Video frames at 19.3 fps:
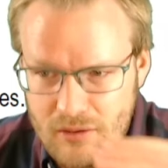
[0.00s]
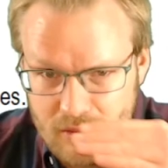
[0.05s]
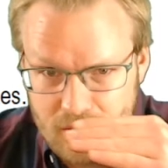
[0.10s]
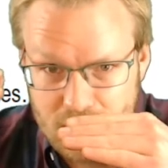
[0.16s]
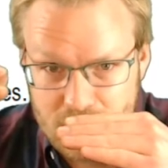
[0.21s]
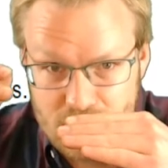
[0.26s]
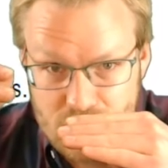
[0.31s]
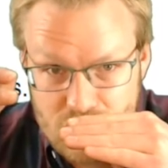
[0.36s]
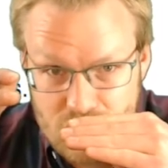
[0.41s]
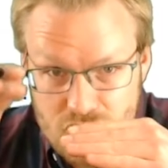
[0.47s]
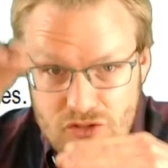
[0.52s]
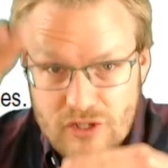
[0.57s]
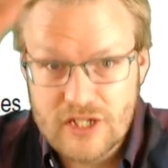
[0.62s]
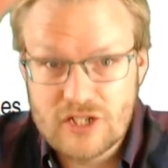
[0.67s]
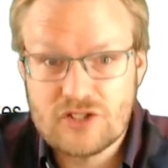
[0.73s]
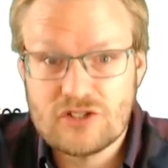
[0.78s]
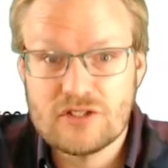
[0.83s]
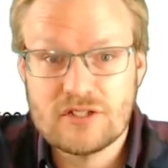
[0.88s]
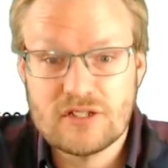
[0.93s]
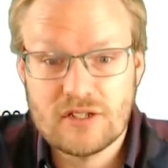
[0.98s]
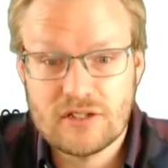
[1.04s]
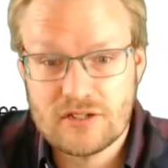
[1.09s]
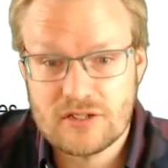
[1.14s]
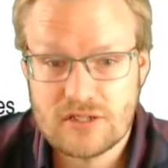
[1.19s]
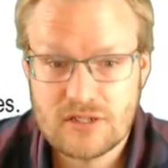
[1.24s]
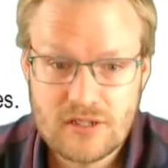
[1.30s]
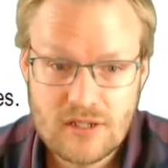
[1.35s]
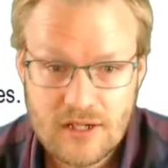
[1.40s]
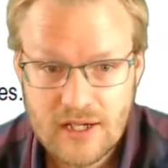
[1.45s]
It stretches
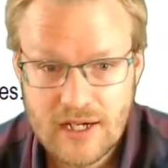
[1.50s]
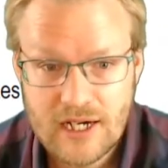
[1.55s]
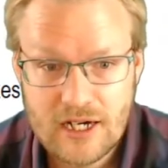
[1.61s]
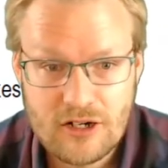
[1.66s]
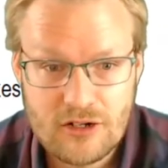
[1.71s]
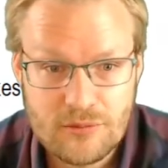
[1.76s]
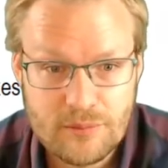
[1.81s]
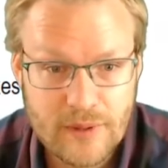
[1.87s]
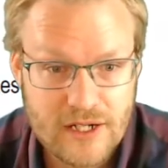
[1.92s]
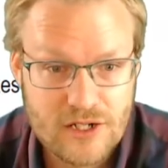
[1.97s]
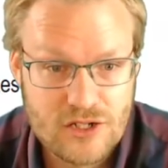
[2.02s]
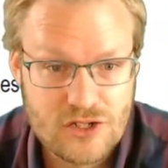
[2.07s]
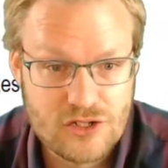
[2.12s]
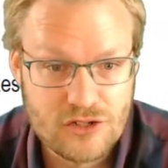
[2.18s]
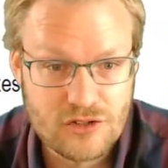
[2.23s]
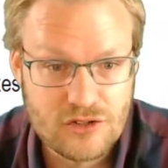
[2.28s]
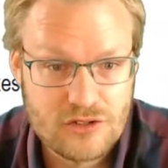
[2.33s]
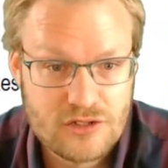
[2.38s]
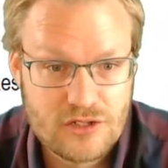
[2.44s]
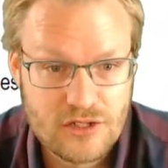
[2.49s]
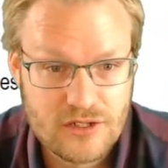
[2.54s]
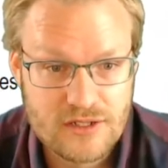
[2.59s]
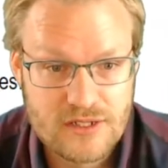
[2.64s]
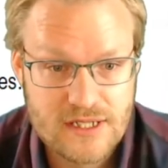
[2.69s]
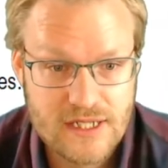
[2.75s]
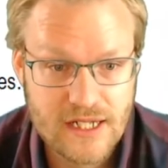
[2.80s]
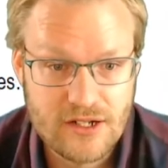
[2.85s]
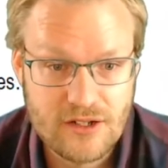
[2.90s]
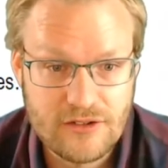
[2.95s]
it out by 2. So
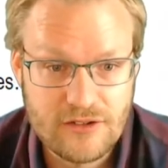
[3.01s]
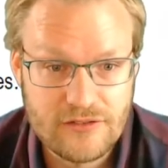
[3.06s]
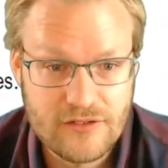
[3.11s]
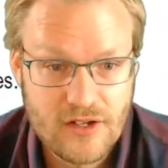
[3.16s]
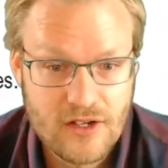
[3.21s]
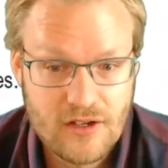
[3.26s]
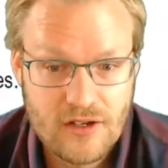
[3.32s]
instead of